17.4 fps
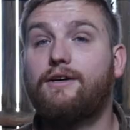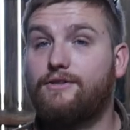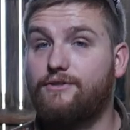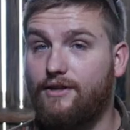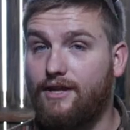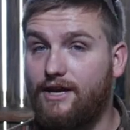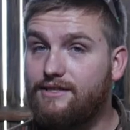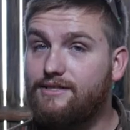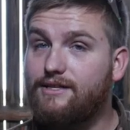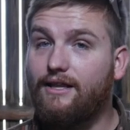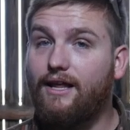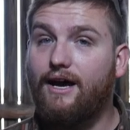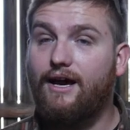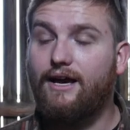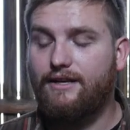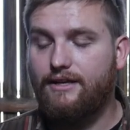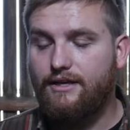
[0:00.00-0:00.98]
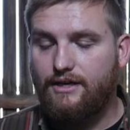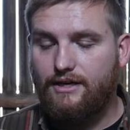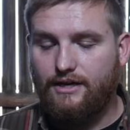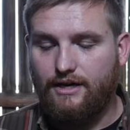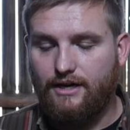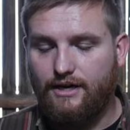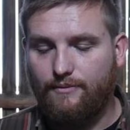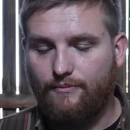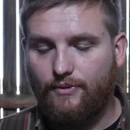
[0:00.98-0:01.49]
So that's a lot,
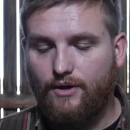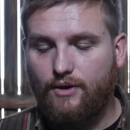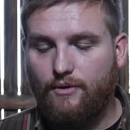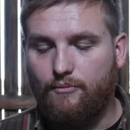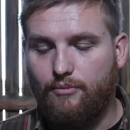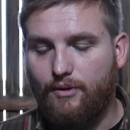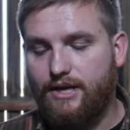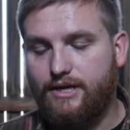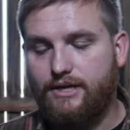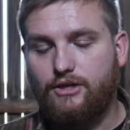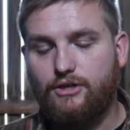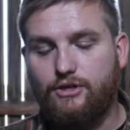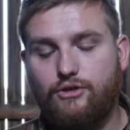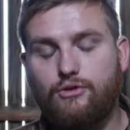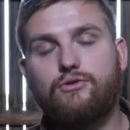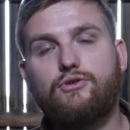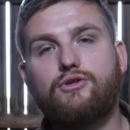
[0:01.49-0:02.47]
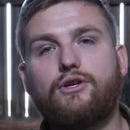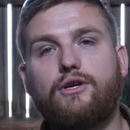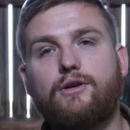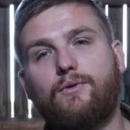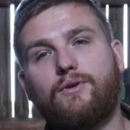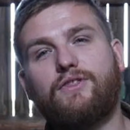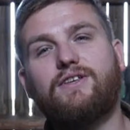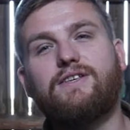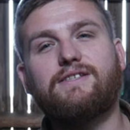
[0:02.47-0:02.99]
but usually
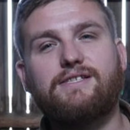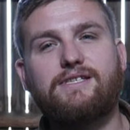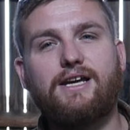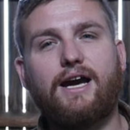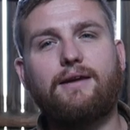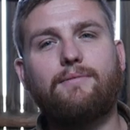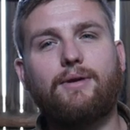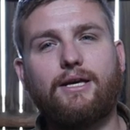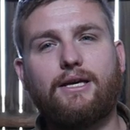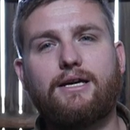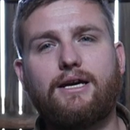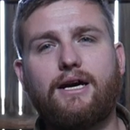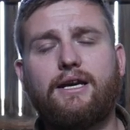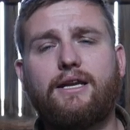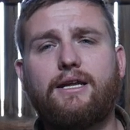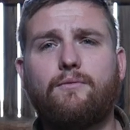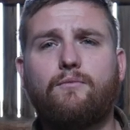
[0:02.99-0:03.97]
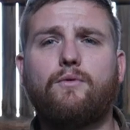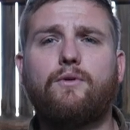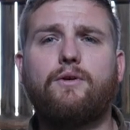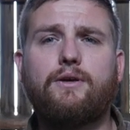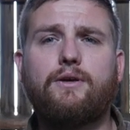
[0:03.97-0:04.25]
with these diamond cutting